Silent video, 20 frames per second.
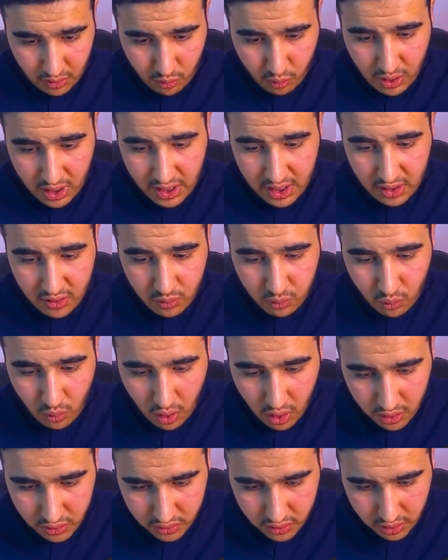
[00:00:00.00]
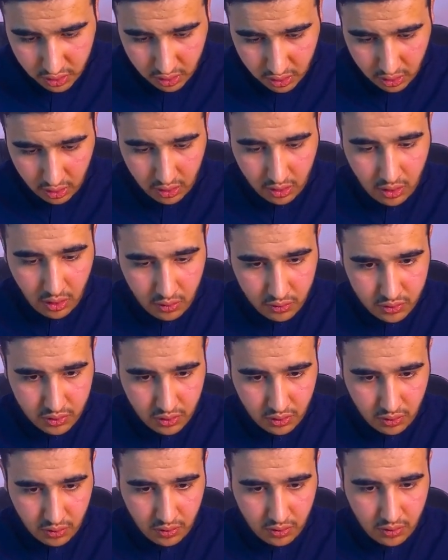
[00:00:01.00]
When it want to go
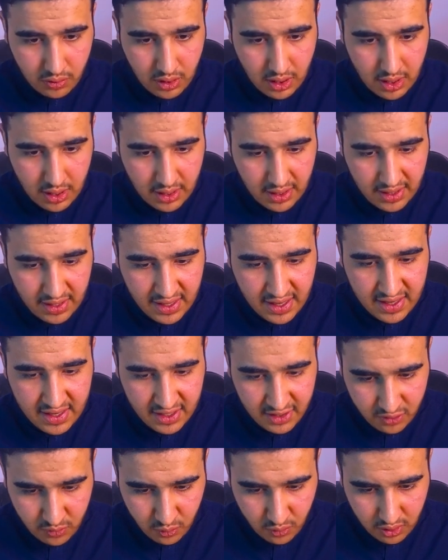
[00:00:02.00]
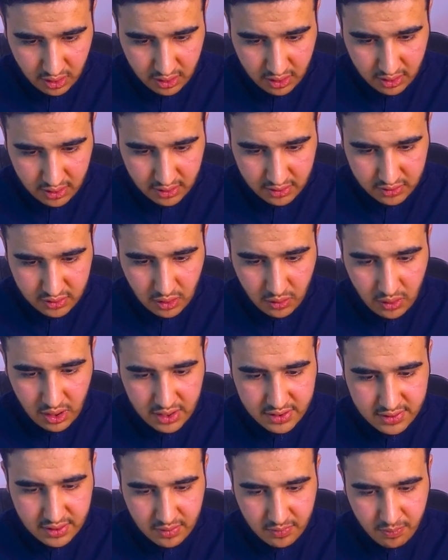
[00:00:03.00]
to in a network, so
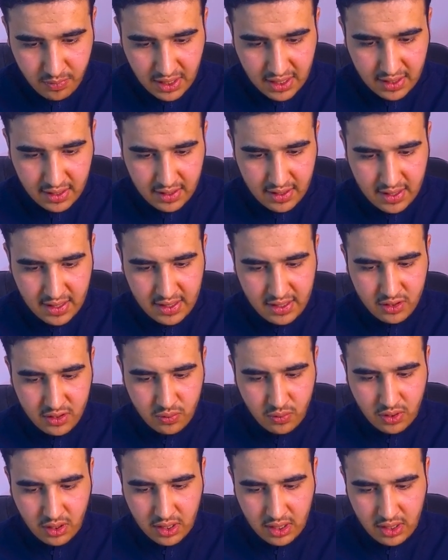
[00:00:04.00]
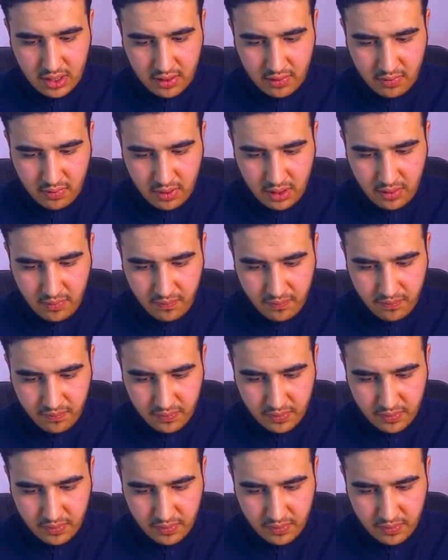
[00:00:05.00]
let's make a network in R3.